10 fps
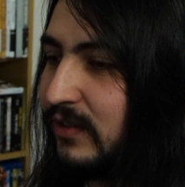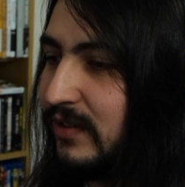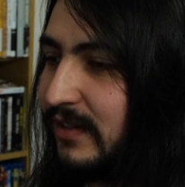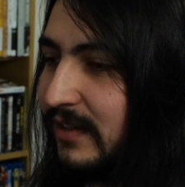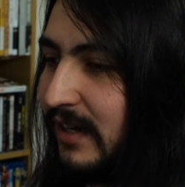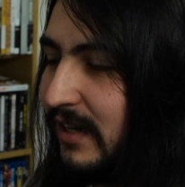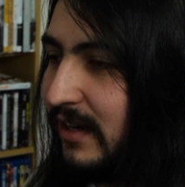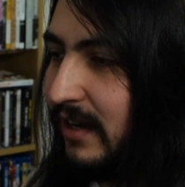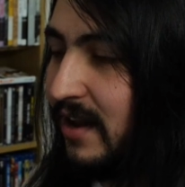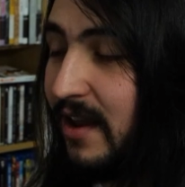is...
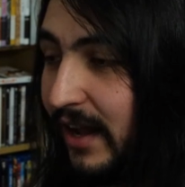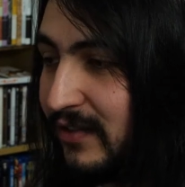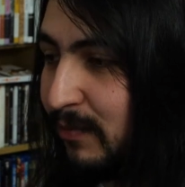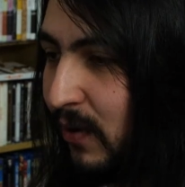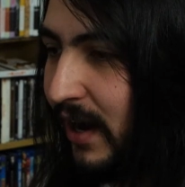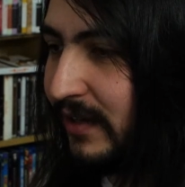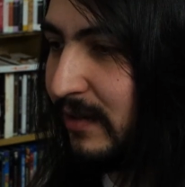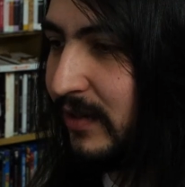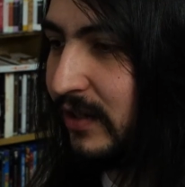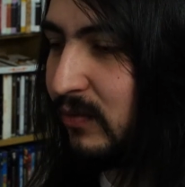not
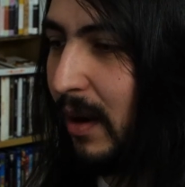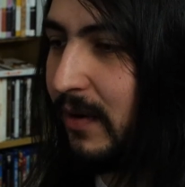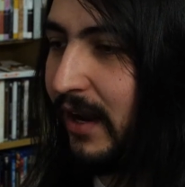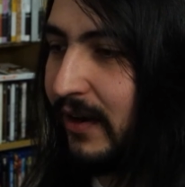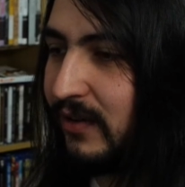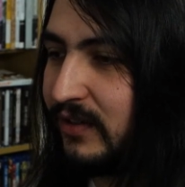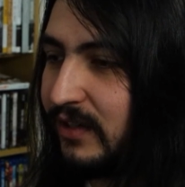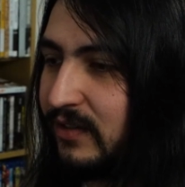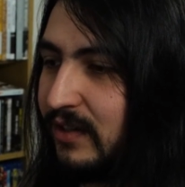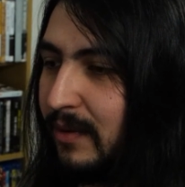surprising because Robert Eggers
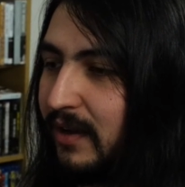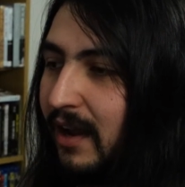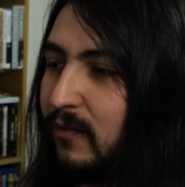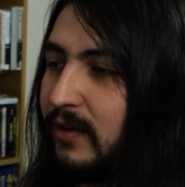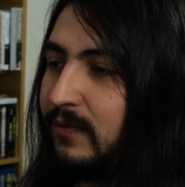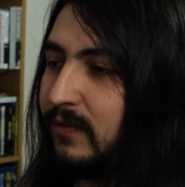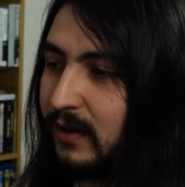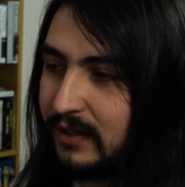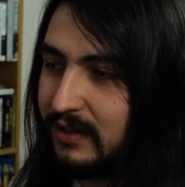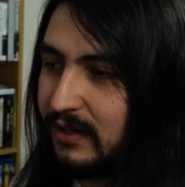gets snubbed every
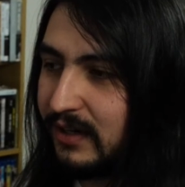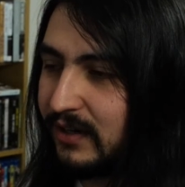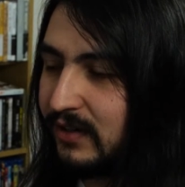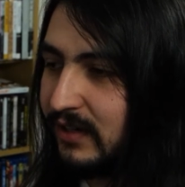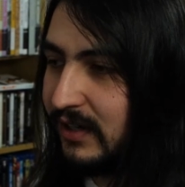fucking year.